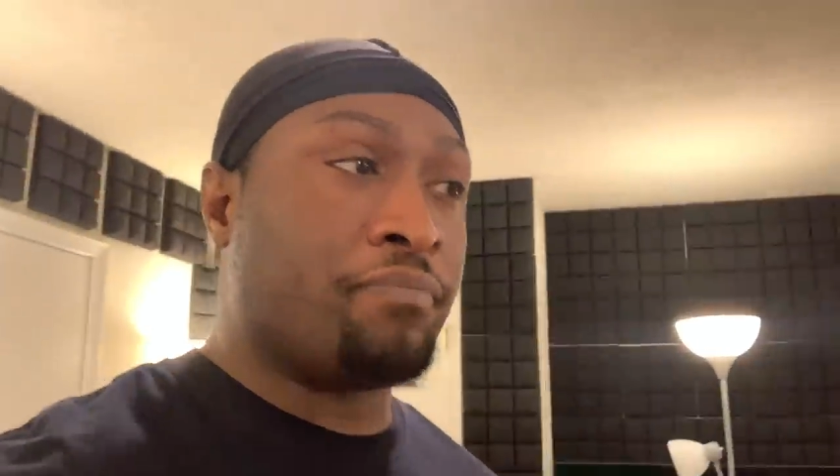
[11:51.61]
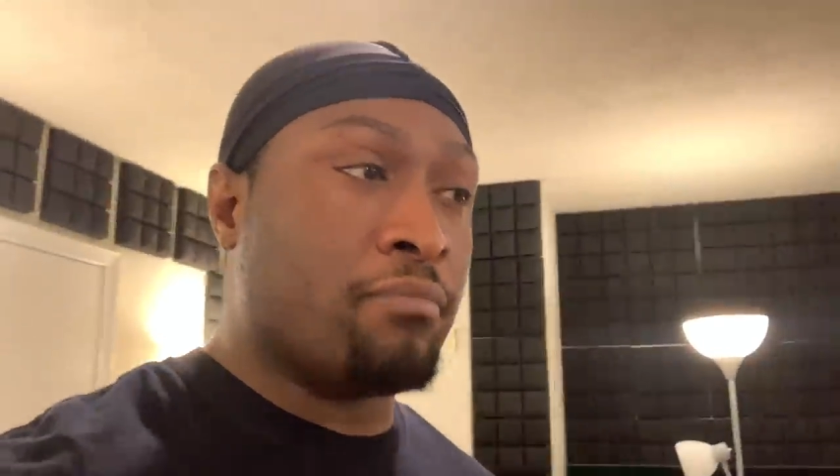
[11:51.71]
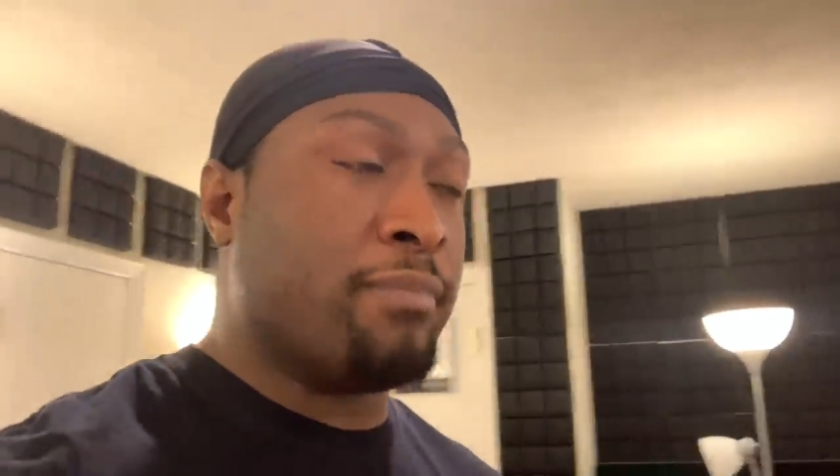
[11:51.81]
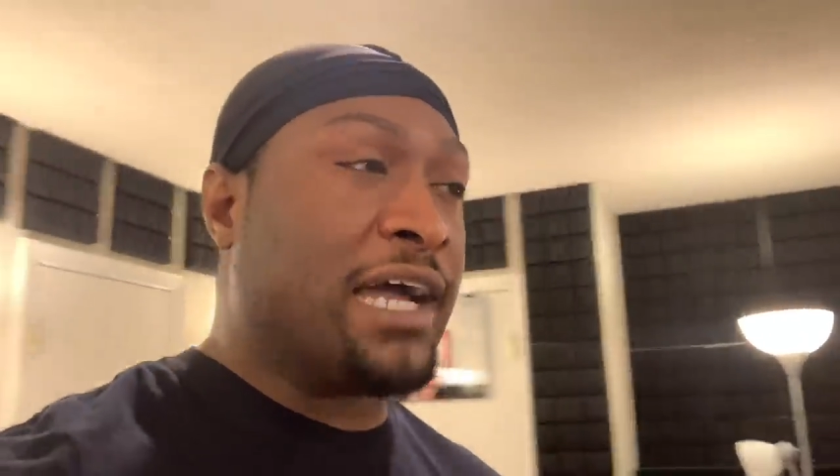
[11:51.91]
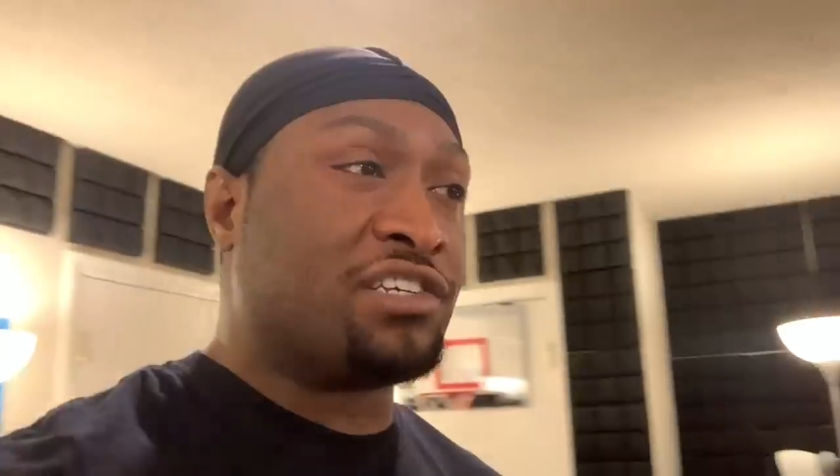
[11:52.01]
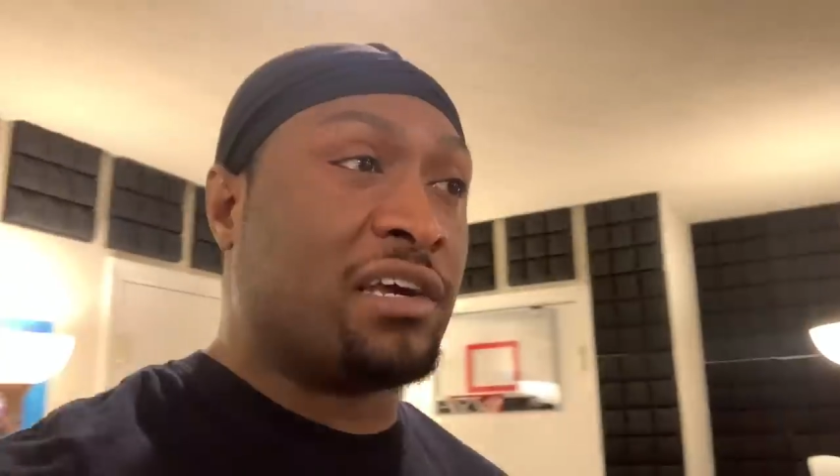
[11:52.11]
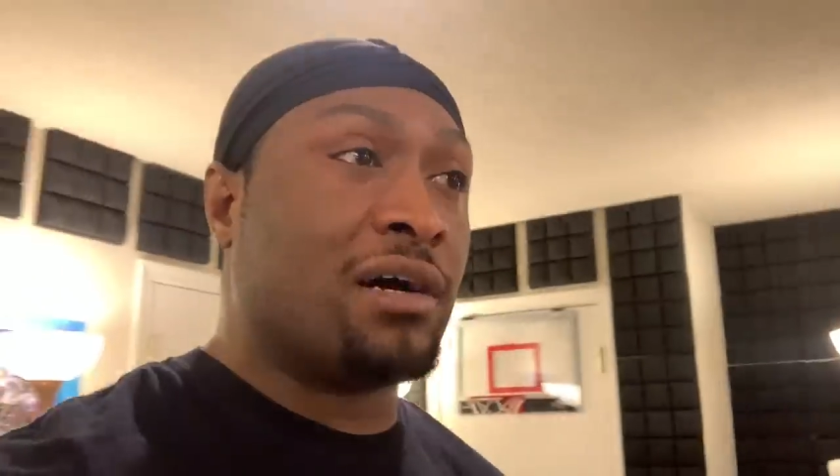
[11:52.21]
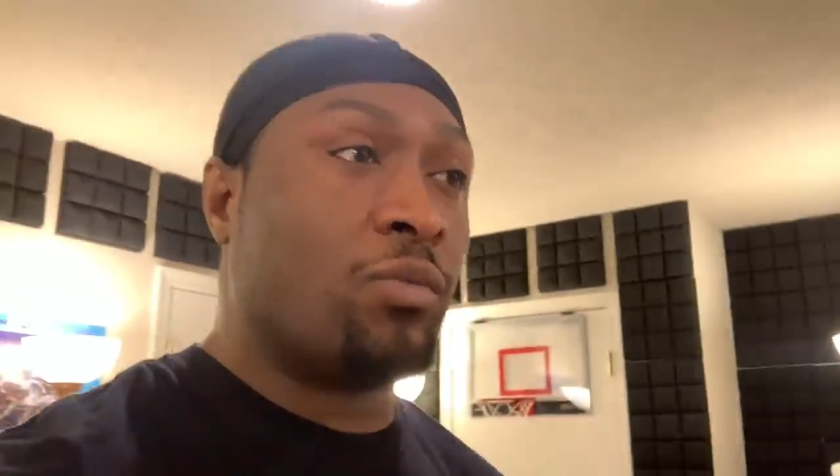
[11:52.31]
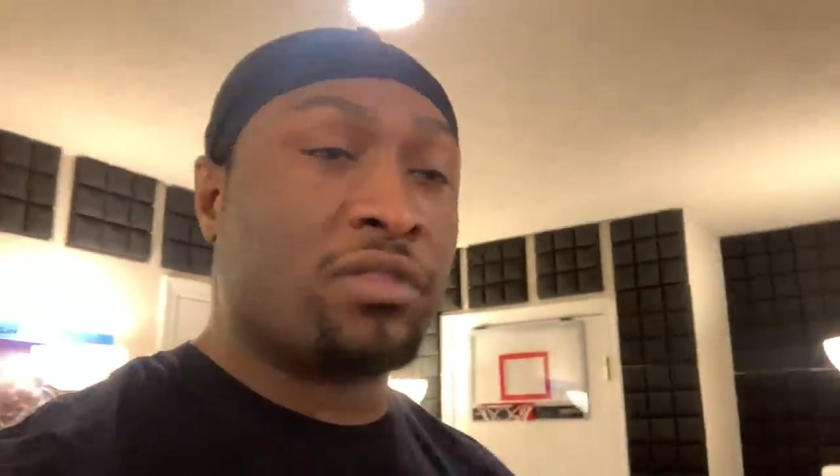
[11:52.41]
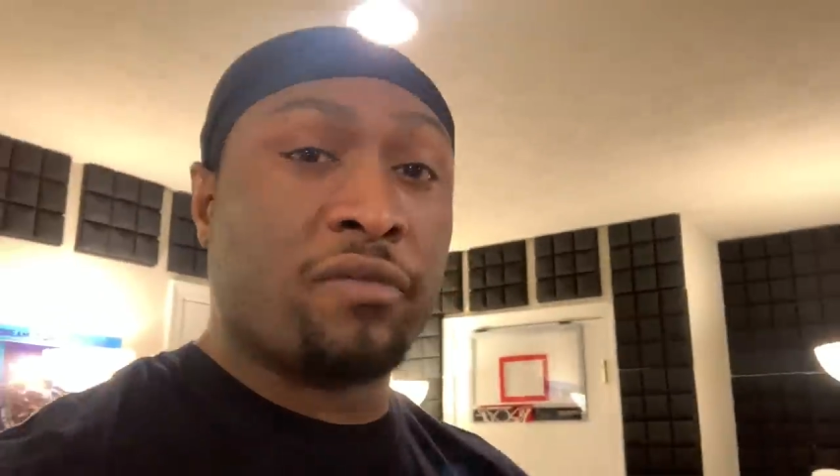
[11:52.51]
matching
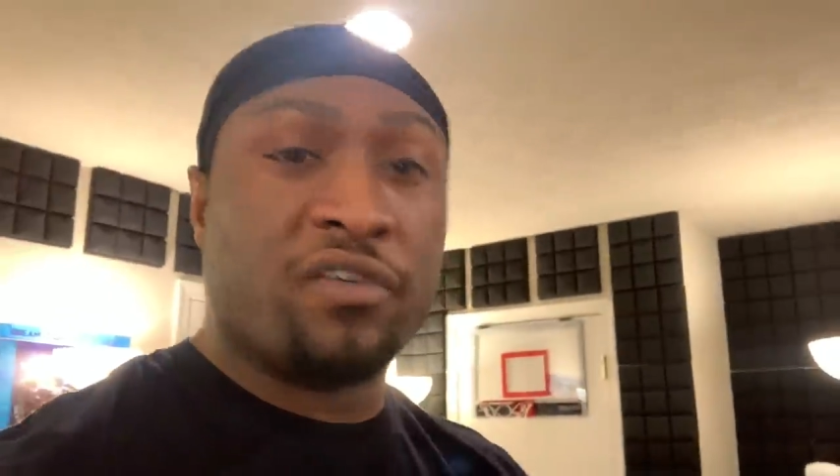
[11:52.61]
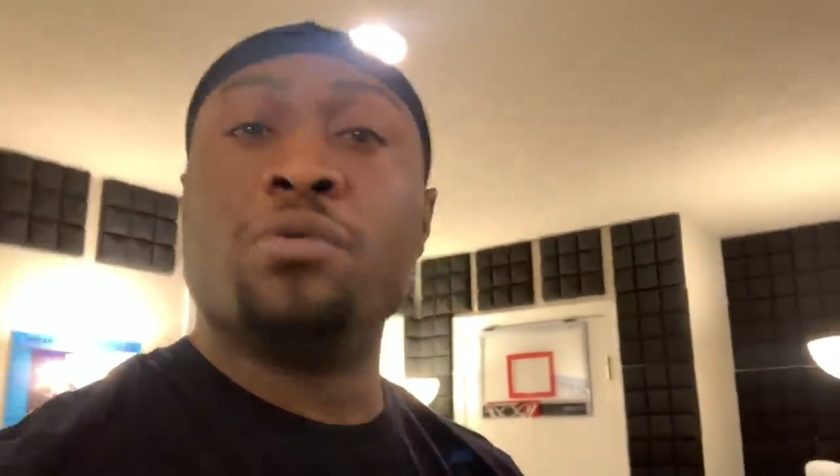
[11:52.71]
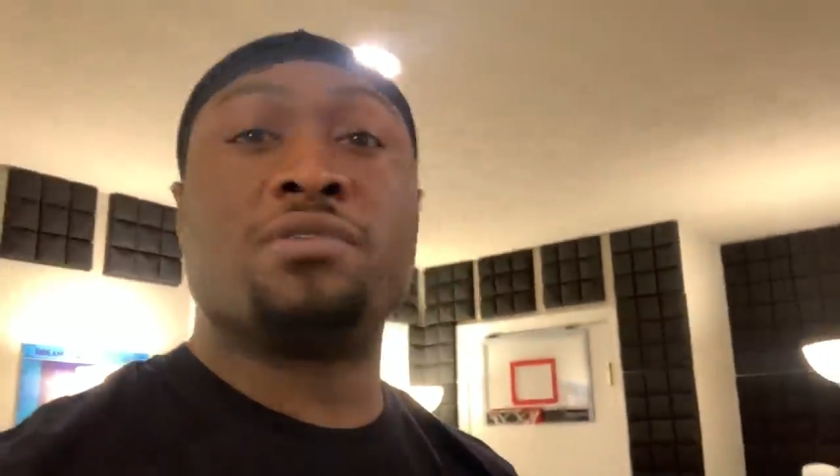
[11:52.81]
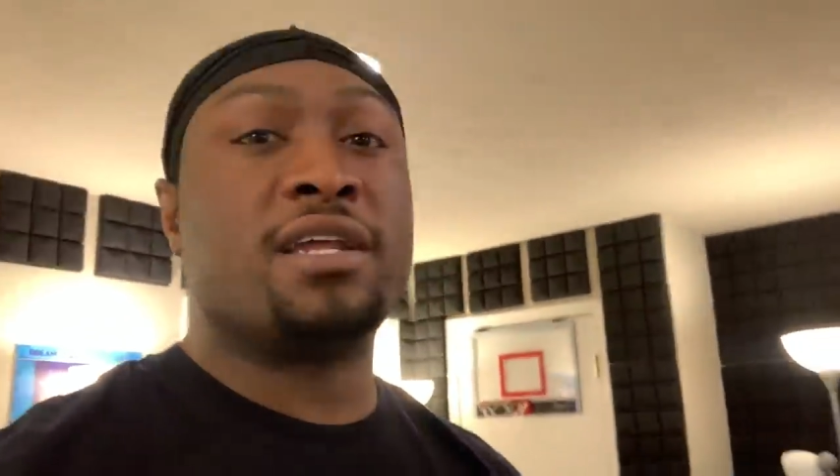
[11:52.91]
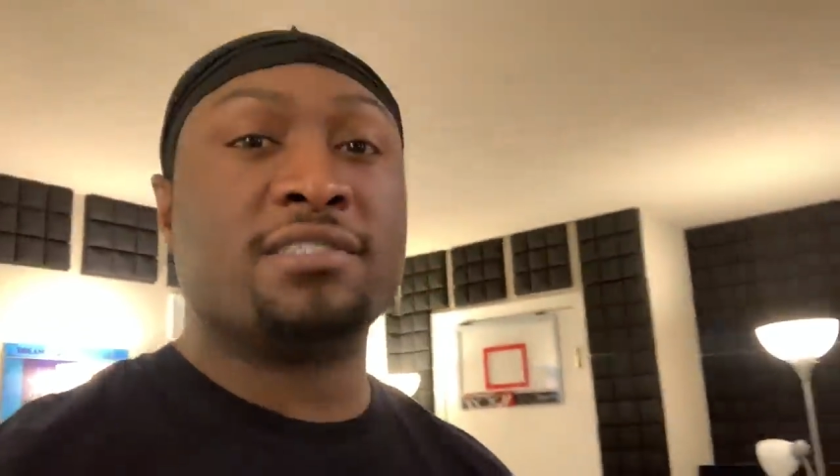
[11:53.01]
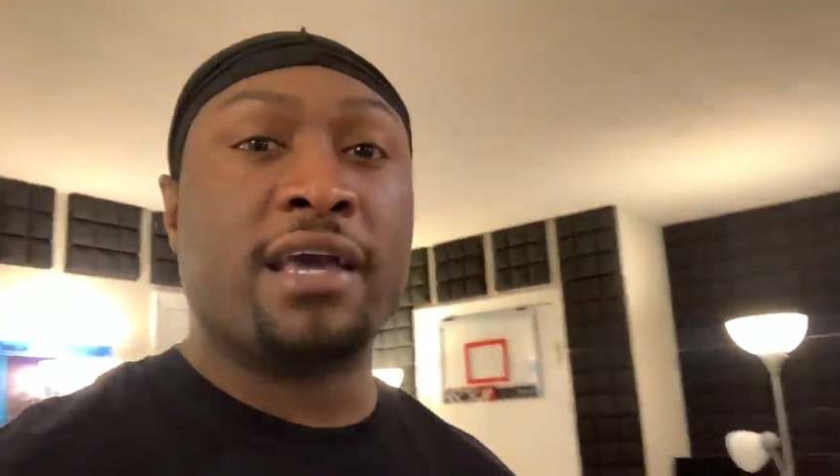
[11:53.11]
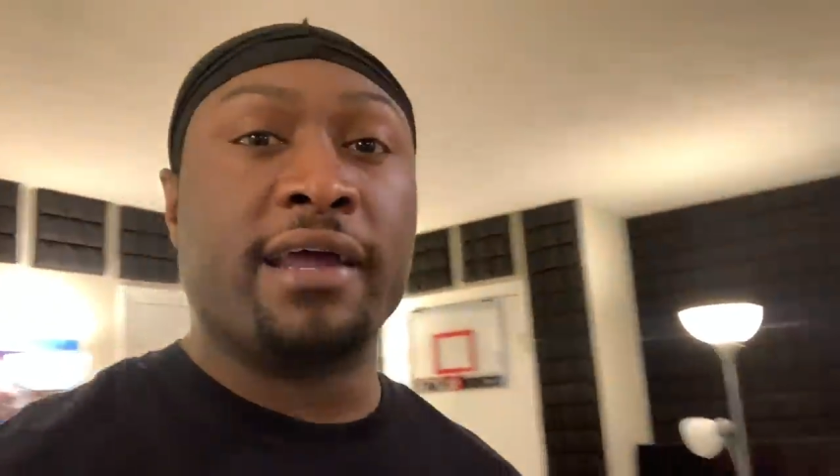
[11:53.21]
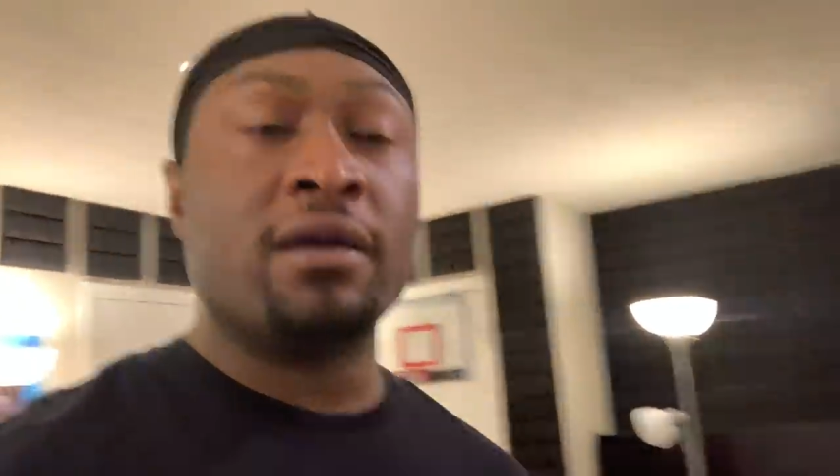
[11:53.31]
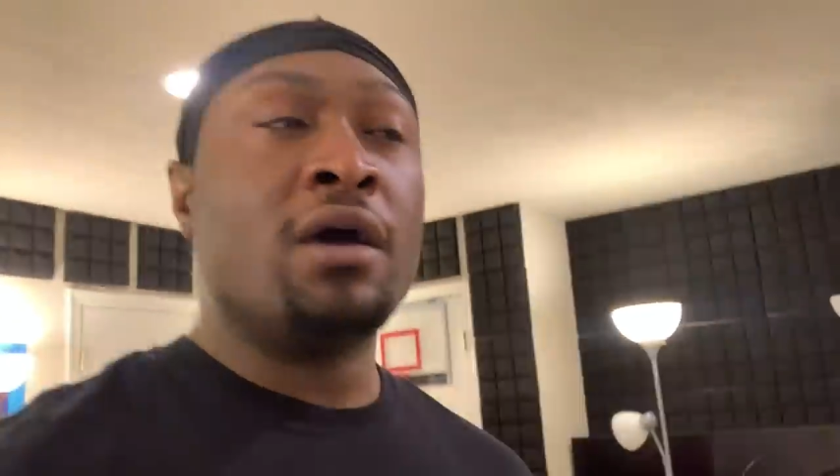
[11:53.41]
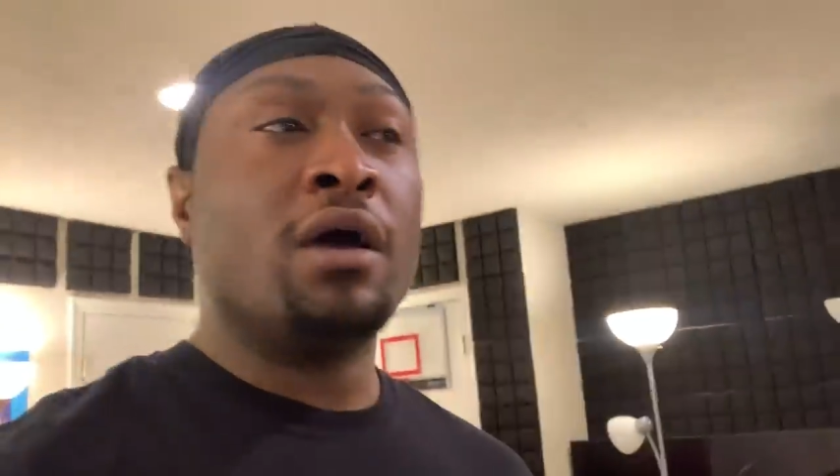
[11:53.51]
up with the views that he's getting,